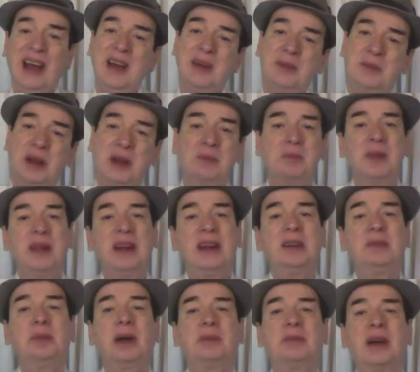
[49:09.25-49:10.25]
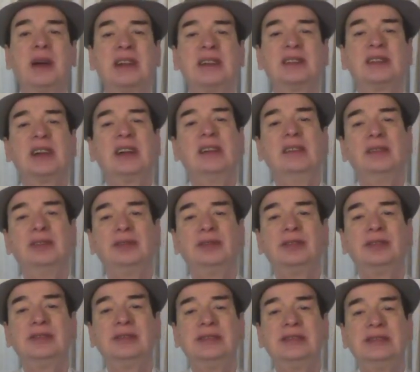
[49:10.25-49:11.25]
I am complete by myself.
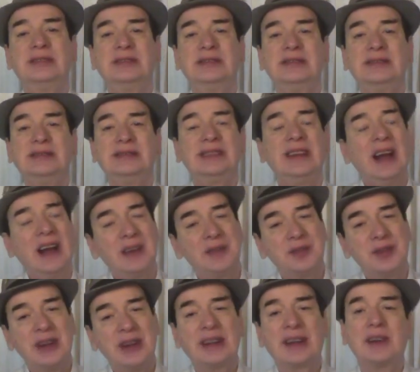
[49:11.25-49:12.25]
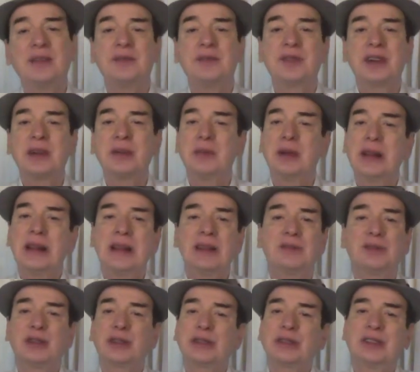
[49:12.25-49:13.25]
I feel comfortable
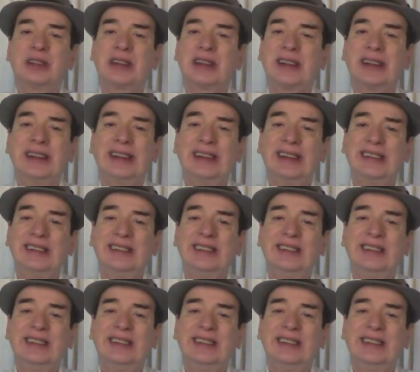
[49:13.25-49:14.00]
in whatever I